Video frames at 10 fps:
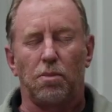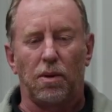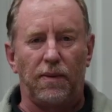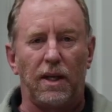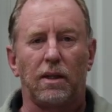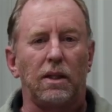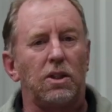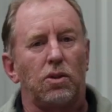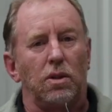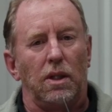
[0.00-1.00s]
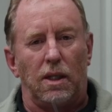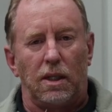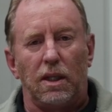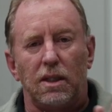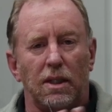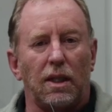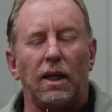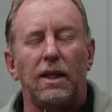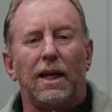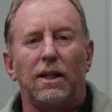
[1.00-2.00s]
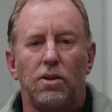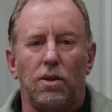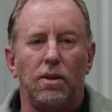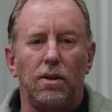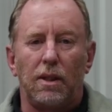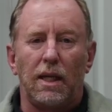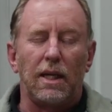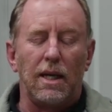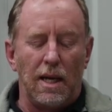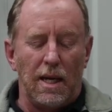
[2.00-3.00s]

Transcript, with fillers: Prophetically, uh, he's declared that to the